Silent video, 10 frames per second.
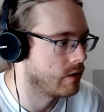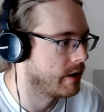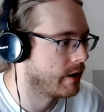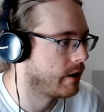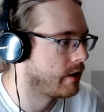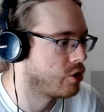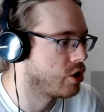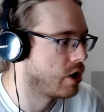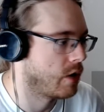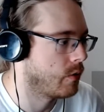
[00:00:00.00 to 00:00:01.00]
Like,
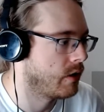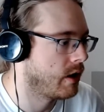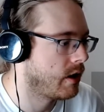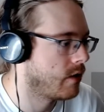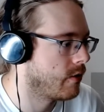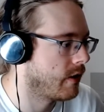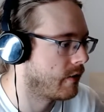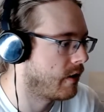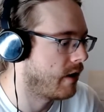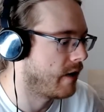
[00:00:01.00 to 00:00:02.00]
genuinely, he's, like,
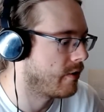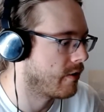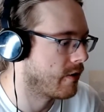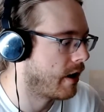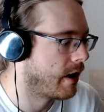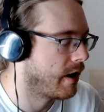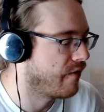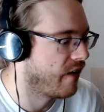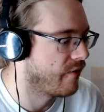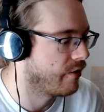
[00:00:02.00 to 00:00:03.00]
the nicest guy
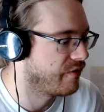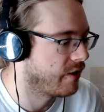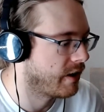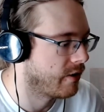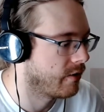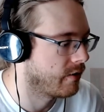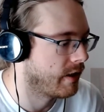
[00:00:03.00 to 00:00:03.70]
I've ever fucking,